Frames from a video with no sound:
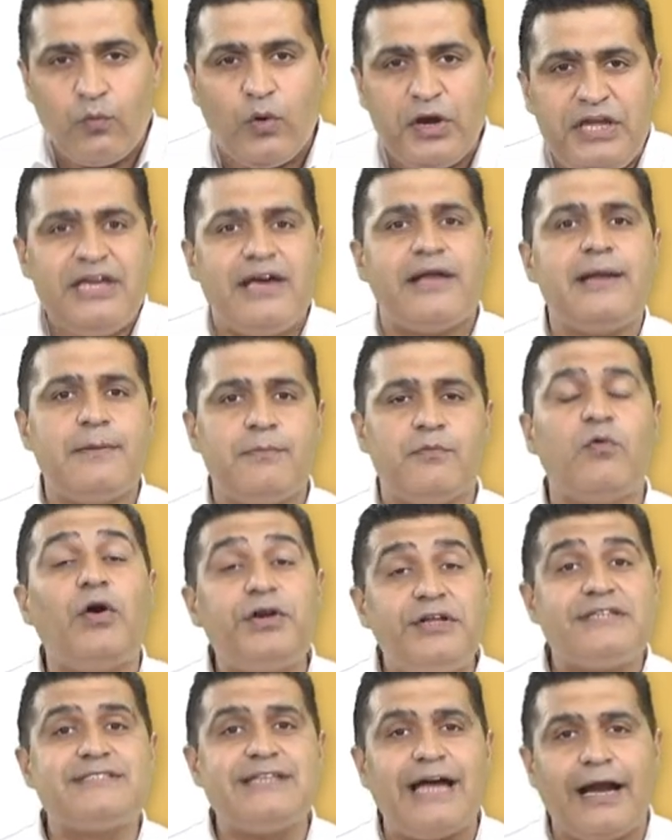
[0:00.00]
ERM, what
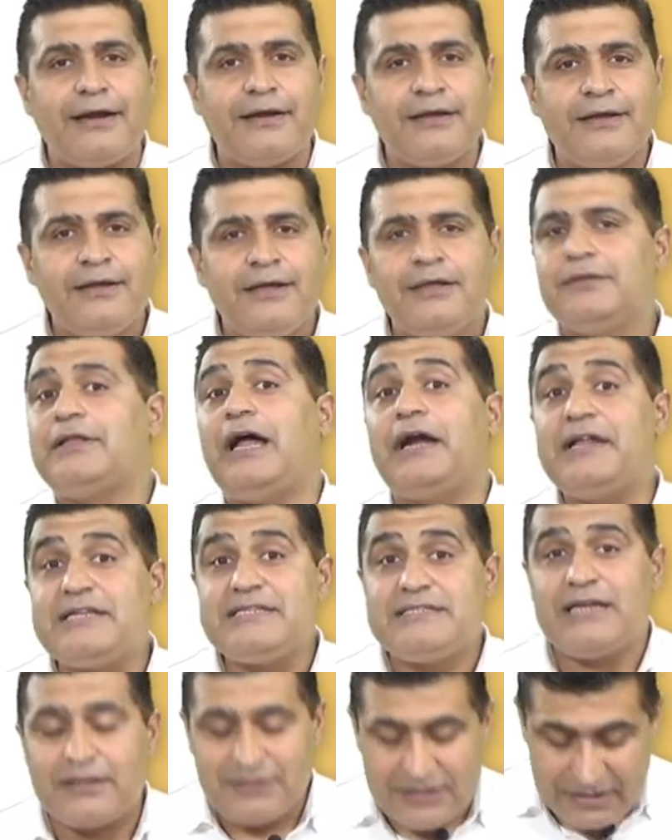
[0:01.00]
is that? That is
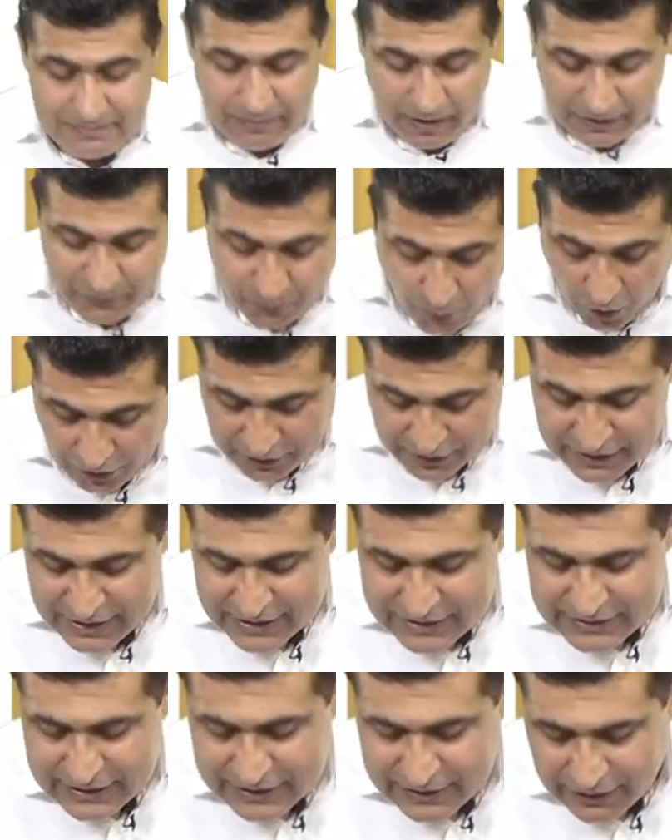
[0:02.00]
nothing but what?
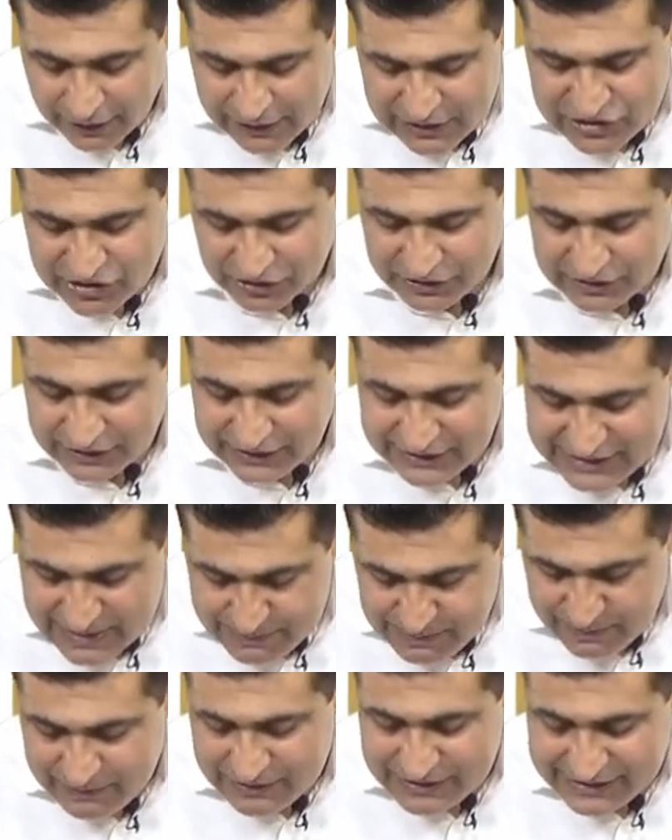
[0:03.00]
The culture,
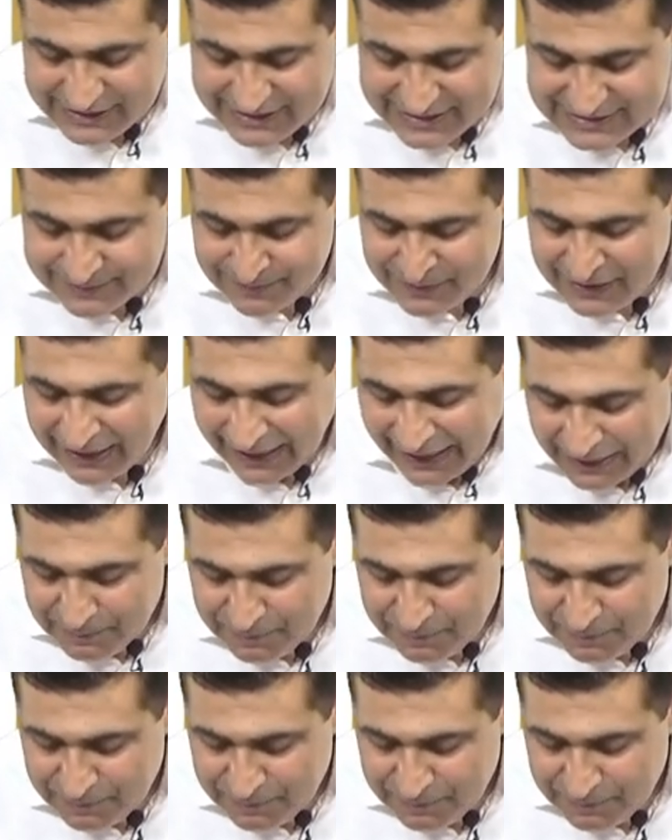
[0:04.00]
capabilities, and